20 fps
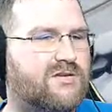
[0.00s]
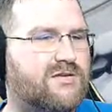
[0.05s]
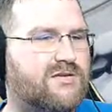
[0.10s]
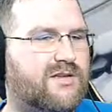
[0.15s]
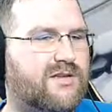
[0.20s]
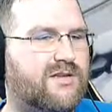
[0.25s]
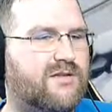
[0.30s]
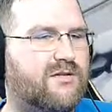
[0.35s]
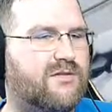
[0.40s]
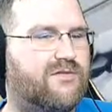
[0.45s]

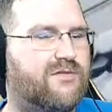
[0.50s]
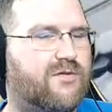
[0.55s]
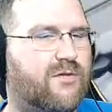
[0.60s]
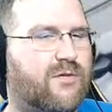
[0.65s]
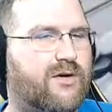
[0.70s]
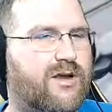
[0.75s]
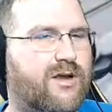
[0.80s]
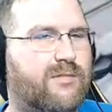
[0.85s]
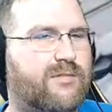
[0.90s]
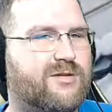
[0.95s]
deal
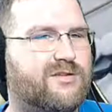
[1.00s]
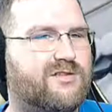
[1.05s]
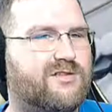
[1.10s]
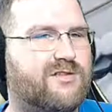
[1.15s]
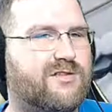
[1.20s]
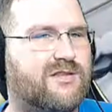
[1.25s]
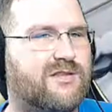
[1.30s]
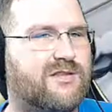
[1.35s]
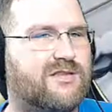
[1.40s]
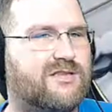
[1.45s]
4 damage to
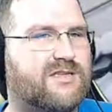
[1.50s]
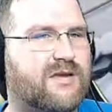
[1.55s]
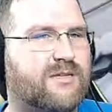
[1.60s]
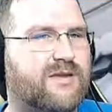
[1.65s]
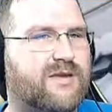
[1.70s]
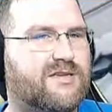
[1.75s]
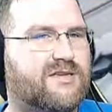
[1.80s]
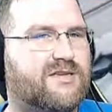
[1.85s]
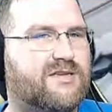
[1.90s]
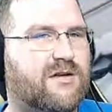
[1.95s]
the
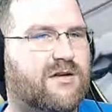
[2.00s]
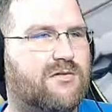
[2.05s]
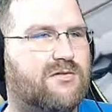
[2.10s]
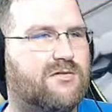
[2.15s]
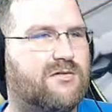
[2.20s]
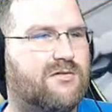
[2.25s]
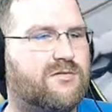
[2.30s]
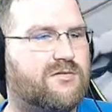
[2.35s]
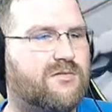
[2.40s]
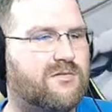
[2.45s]
summoning stone
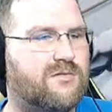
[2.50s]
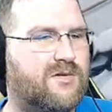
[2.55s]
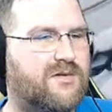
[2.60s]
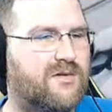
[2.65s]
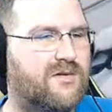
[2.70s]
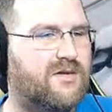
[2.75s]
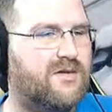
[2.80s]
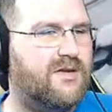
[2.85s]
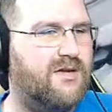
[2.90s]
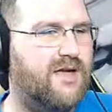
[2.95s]

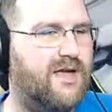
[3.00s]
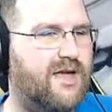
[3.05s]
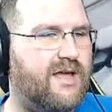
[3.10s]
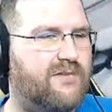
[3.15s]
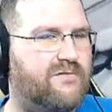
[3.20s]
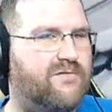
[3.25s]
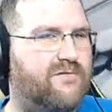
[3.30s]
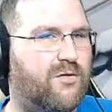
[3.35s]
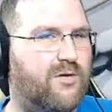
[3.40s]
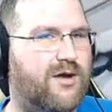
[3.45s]

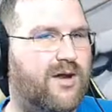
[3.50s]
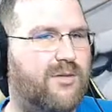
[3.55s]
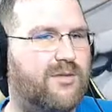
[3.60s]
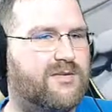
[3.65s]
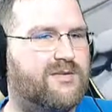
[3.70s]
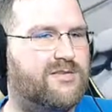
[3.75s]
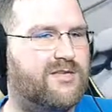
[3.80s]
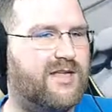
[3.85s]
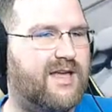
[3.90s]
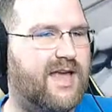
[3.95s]
and 4
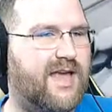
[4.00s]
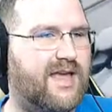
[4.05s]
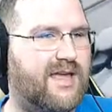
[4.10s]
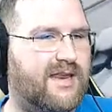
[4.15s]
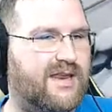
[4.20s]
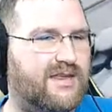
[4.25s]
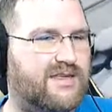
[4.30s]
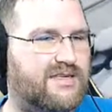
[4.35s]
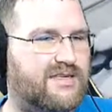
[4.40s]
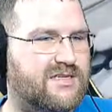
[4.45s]
damage to the
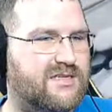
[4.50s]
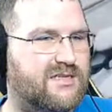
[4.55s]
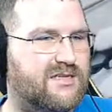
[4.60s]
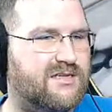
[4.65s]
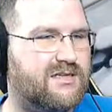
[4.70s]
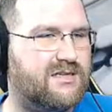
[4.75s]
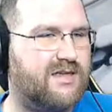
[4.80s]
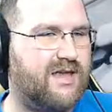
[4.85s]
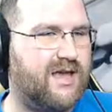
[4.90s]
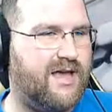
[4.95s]
Hades.
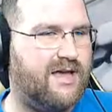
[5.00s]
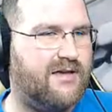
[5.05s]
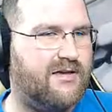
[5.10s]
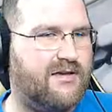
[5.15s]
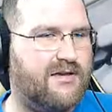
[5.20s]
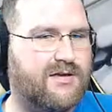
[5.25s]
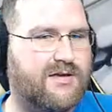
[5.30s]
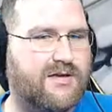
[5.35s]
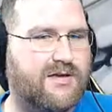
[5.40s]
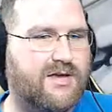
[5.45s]
Okay,
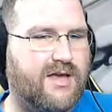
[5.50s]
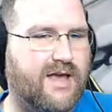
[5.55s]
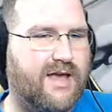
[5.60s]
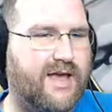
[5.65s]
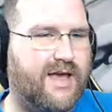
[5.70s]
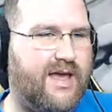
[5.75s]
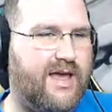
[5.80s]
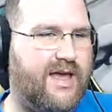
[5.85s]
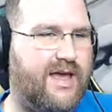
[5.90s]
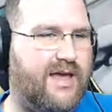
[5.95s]

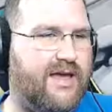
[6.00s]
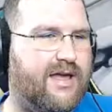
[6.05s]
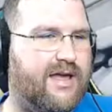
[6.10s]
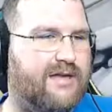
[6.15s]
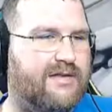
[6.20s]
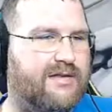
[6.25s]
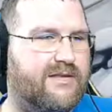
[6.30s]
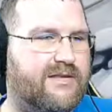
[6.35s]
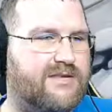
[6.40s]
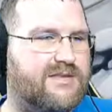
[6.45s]

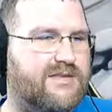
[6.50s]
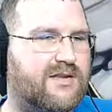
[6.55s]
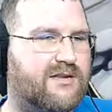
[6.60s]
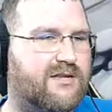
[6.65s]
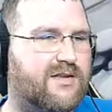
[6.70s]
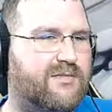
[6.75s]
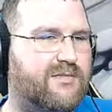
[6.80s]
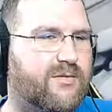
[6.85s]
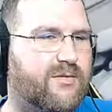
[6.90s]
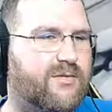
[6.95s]
and it's gonna
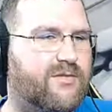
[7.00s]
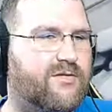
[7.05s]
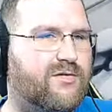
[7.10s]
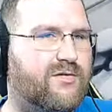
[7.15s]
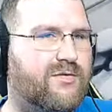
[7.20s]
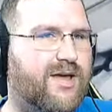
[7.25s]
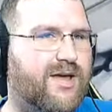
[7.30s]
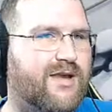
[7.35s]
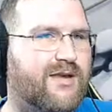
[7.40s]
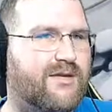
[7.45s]
leave me with 2
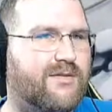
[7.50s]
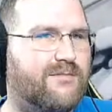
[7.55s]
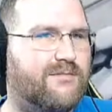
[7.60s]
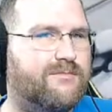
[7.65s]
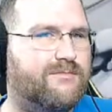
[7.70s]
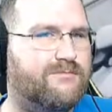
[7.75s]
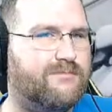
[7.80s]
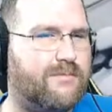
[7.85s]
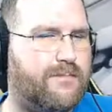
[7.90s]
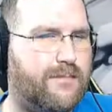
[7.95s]
mana.
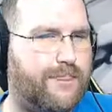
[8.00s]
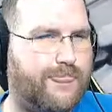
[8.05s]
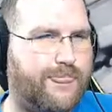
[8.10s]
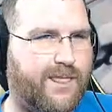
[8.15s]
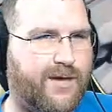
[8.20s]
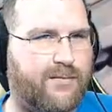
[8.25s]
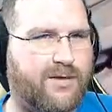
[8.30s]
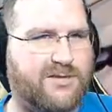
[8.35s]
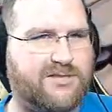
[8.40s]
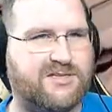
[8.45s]

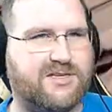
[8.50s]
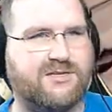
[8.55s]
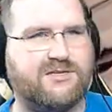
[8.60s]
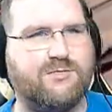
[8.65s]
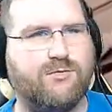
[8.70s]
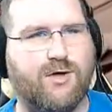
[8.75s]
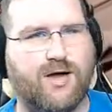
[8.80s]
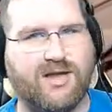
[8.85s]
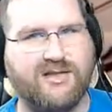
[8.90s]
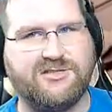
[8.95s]
Watch this.
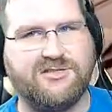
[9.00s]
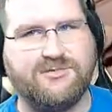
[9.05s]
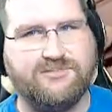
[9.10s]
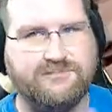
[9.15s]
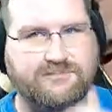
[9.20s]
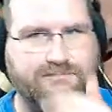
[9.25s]
Watch.